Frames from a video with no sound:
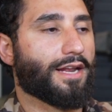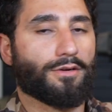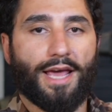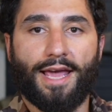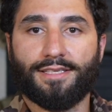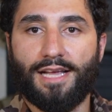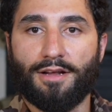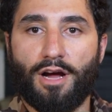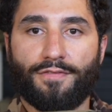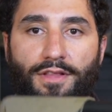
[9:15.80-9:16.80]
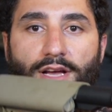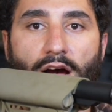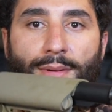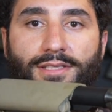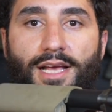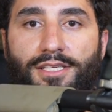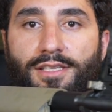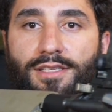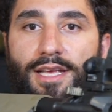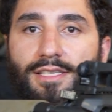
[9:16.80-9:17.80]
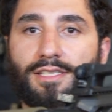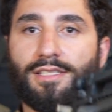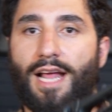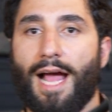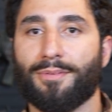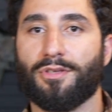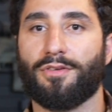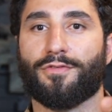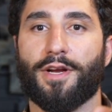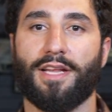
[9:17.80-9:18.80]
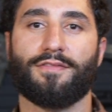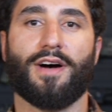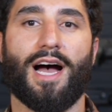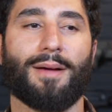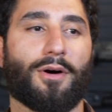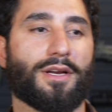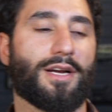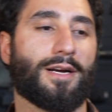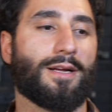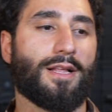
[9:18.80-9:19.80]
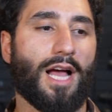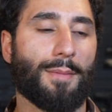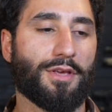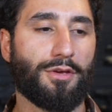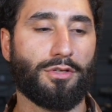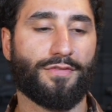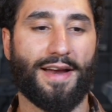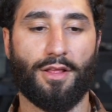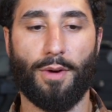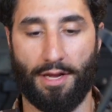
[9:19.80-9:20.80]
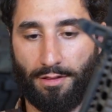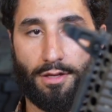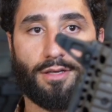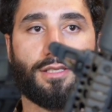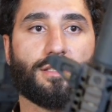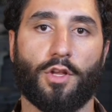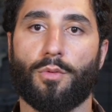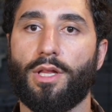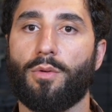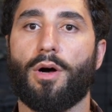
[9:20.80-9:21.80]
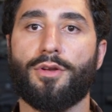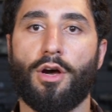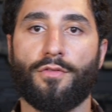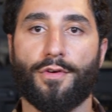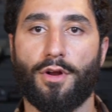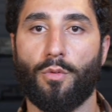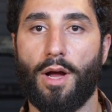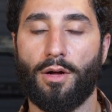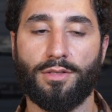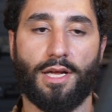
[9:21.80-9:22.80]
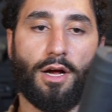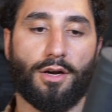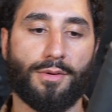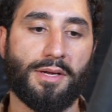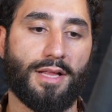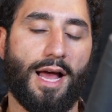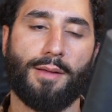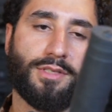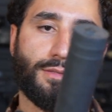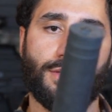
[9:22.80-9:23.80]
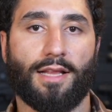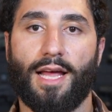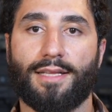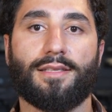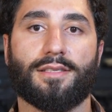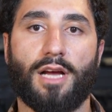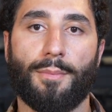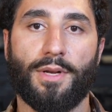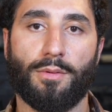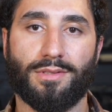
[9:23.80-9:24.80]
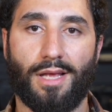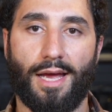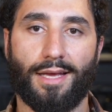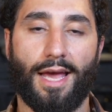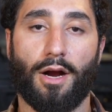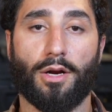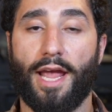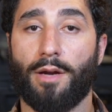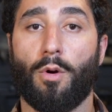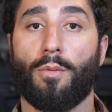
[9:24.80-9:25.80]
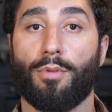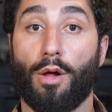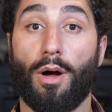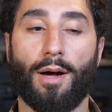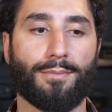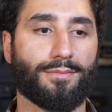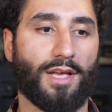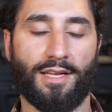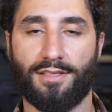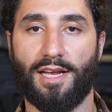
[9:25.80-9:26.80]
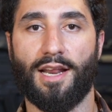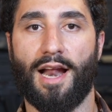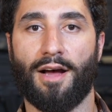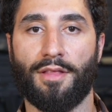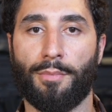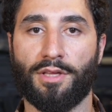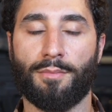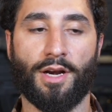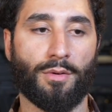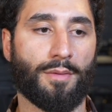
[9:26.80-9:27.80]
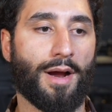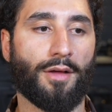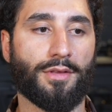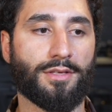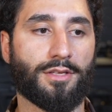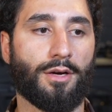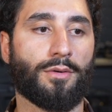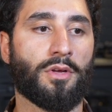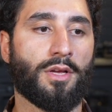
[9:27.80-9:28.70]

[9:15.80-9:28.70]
gang, sound off in the comment section. This thing is just an absolute freaking vibe on here. I'm a huge fan of the way it looks. They're really well known for their welds at Otter Creek Labs, and I like that this company was like, hey, our can won't blow up, and send it out, and they put their money where their mouth is. So